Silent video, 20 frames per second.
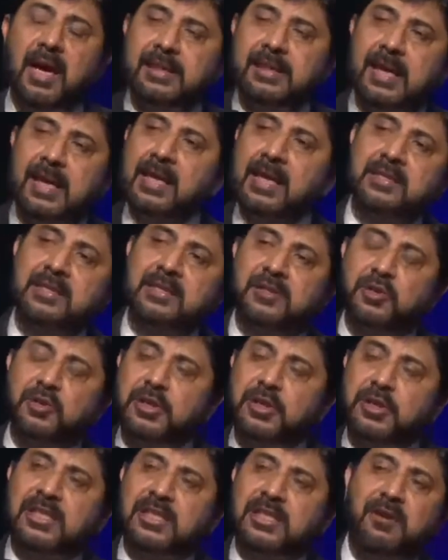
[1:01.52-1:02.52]
tell us to
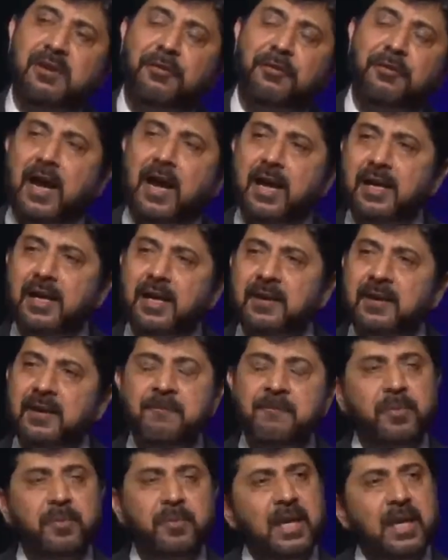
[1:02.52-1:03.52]
justify
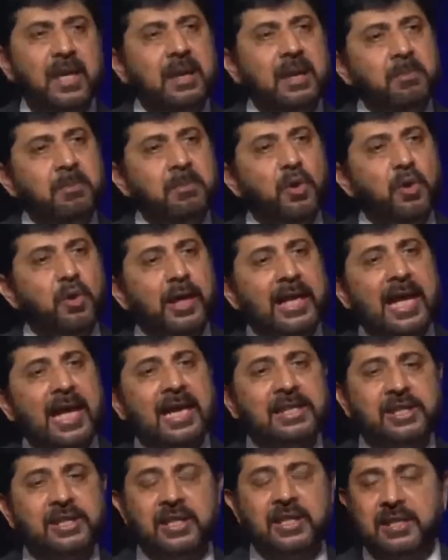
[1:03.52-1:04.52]
immoral
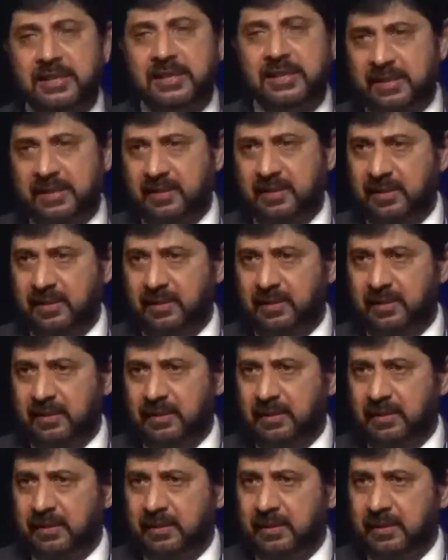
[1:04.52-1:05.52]
actions,
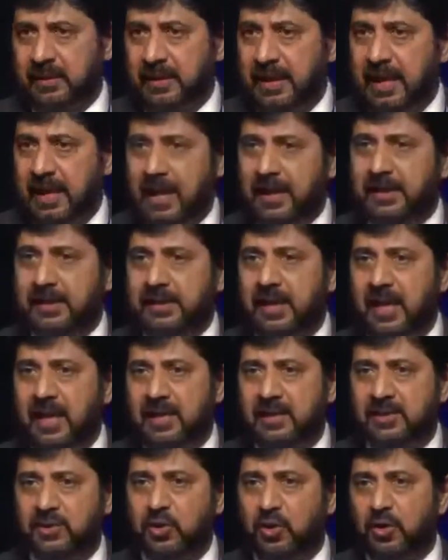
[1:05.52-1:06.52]
I C N A
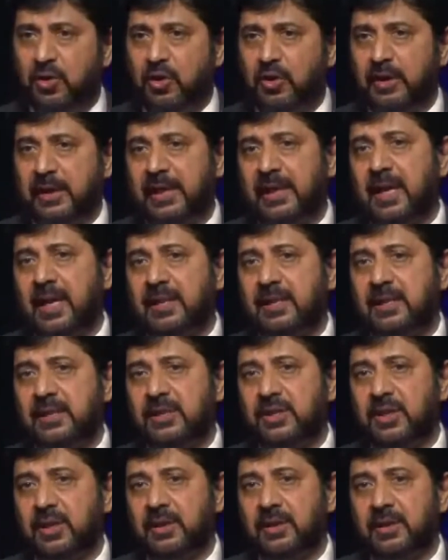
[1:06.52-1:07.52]
is your
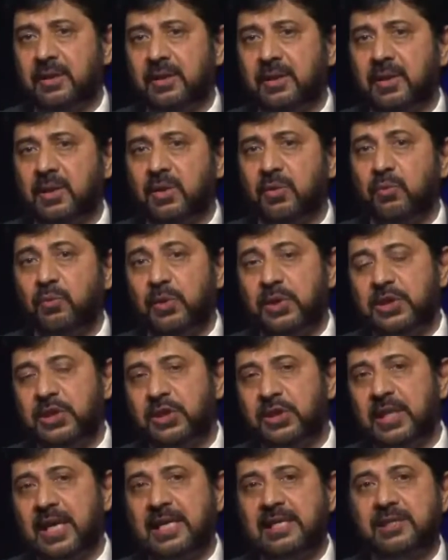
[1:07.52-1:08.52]
organization
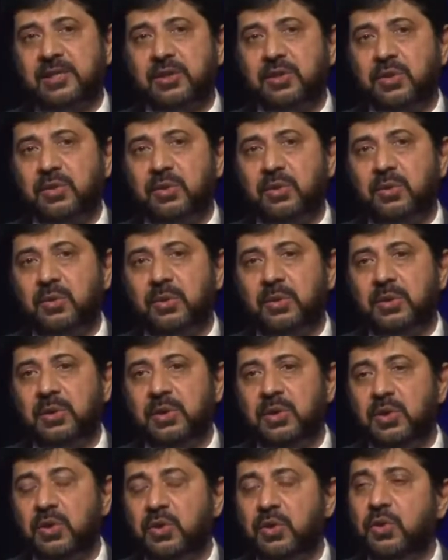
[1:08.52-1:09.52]
which tells you
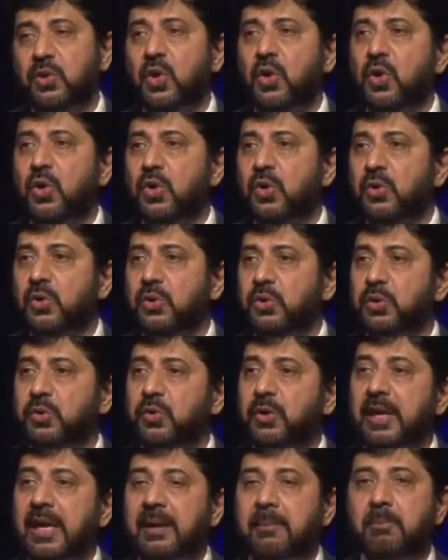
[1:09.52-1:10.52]
no
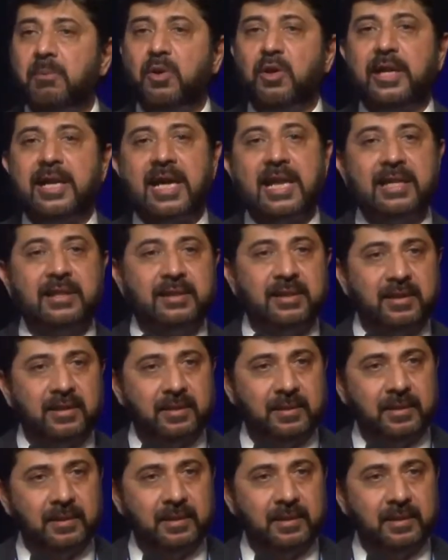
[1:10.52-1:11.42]
to immorality,